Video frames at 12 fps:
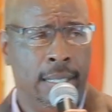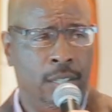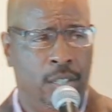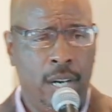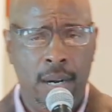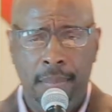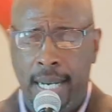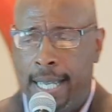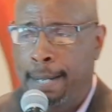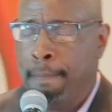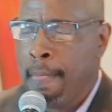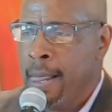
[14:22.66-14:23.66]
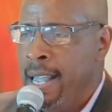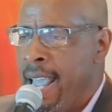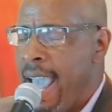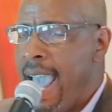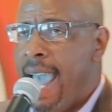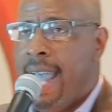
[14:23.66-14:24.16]
to Germany,
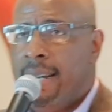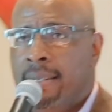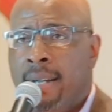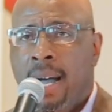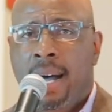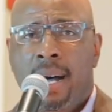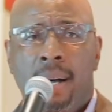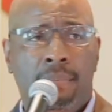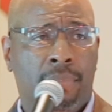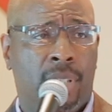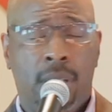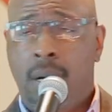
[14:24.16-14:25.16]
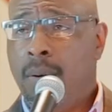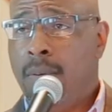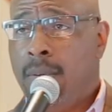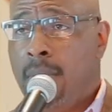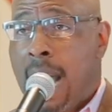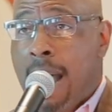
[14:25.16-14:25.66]
and um,
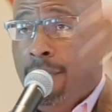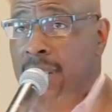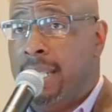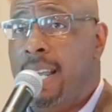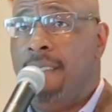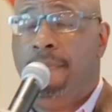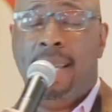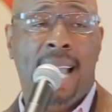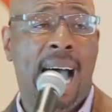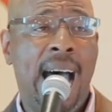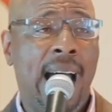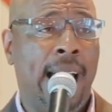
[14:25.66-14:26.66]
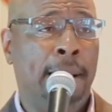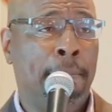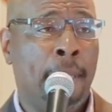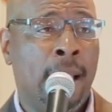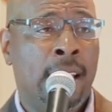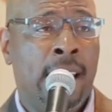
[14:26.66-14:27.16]
so I was left
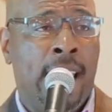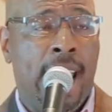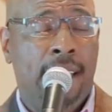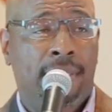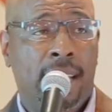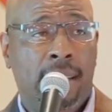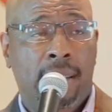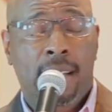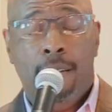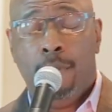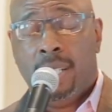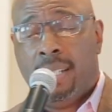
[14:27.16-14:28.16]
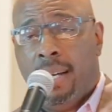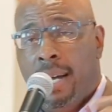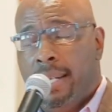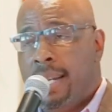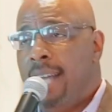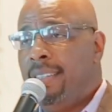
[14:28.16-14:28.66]
behind. And then there was
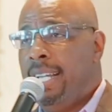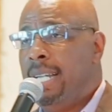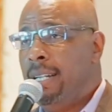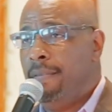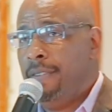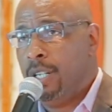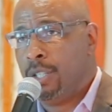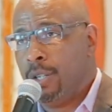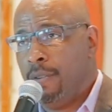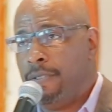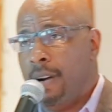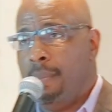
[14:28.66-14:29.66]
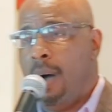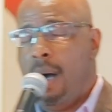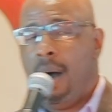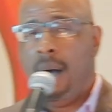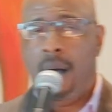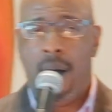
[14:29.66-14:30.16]
another individual from
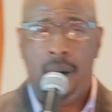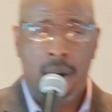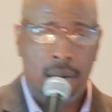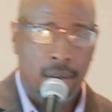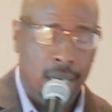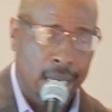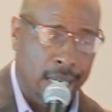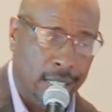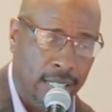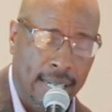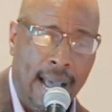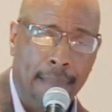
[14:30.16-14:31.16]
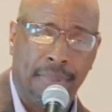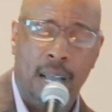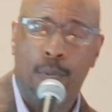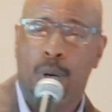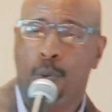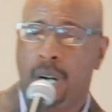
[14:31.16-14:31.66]
our our uh, shop
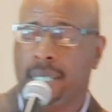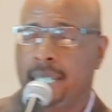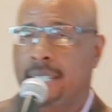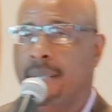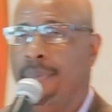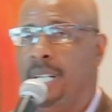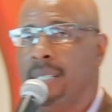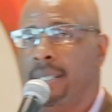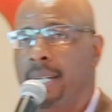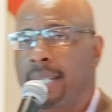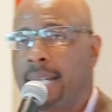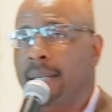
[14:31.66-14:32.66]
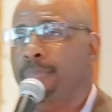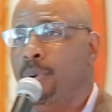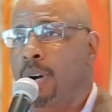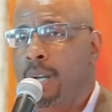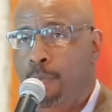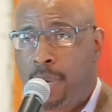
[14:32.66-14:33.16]
that we worked in in the military that
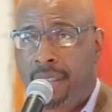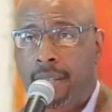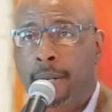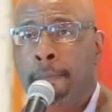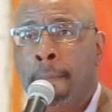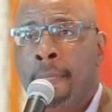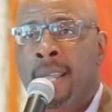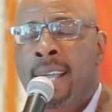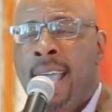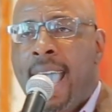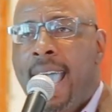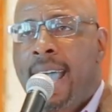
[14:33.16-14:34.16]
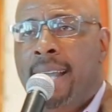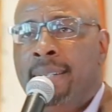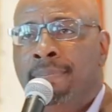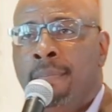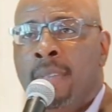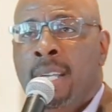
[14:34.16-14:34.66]
deployed with her,
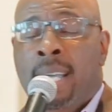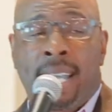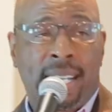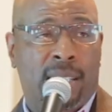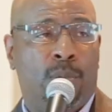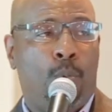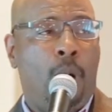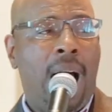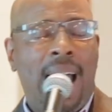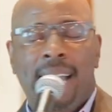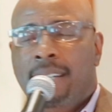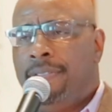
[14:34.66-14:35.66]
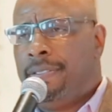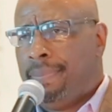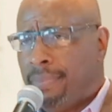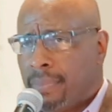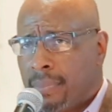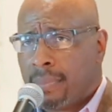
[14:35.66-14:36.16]
and his wife